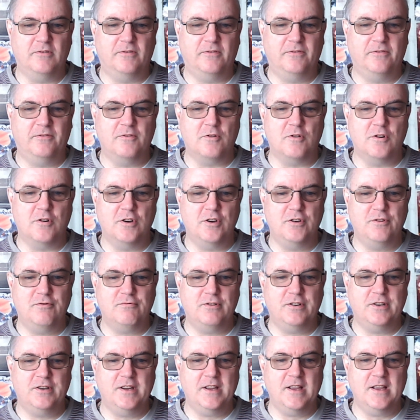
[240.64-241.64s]

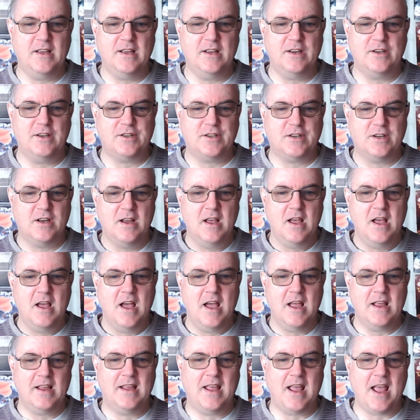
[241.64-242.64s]
400 Years.
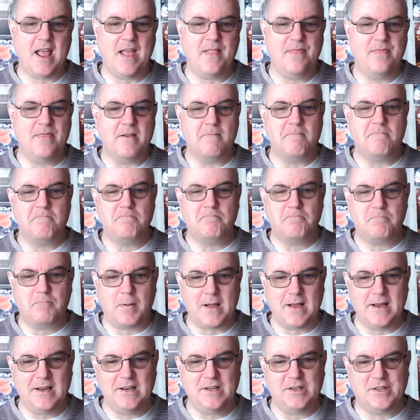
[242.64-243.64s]
Again, the
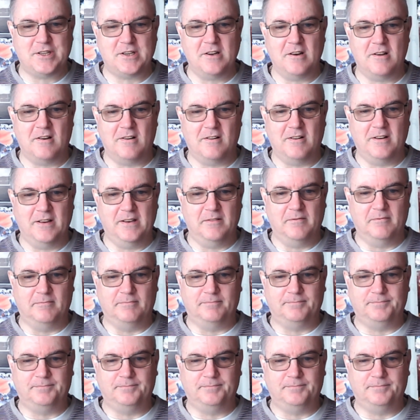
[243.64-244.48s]
bass line